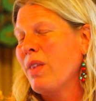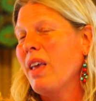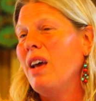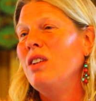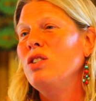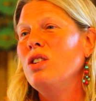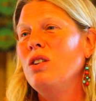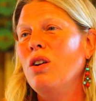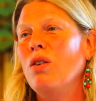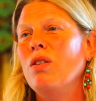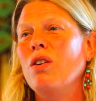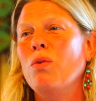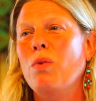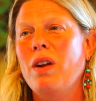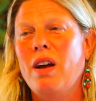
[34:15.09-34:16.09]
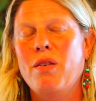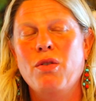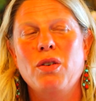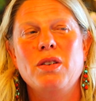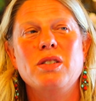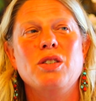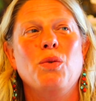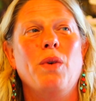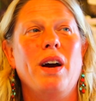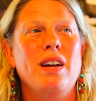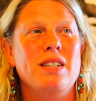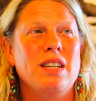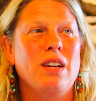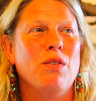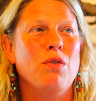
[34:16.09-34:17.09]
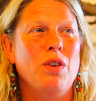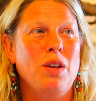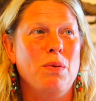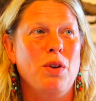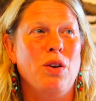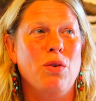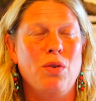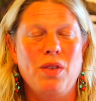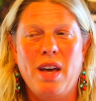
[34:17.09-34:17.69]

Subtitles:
and to know that whatever is arising for you,